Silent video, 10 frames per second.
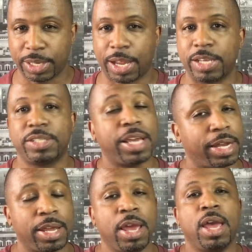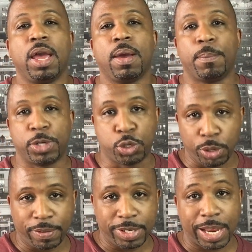Like I said,
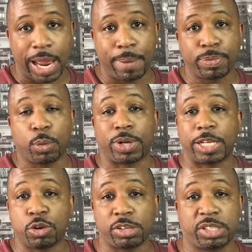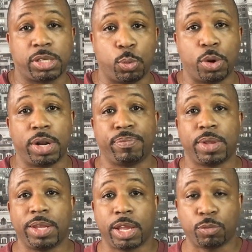majority of the time when I talk to someone
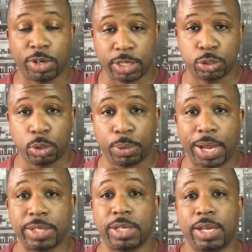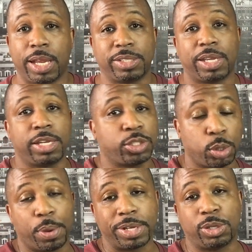and they run in solo ads and they say
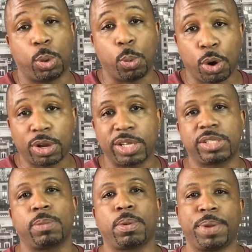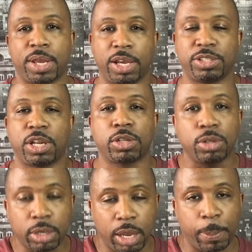solo ads don't work, it's simply because they're
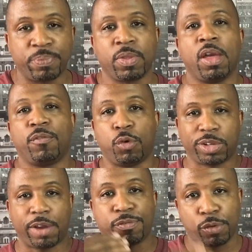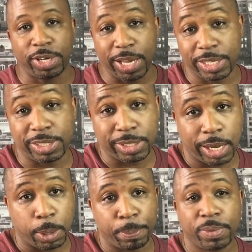looking for that front end
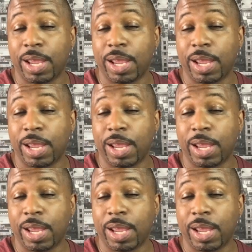sell.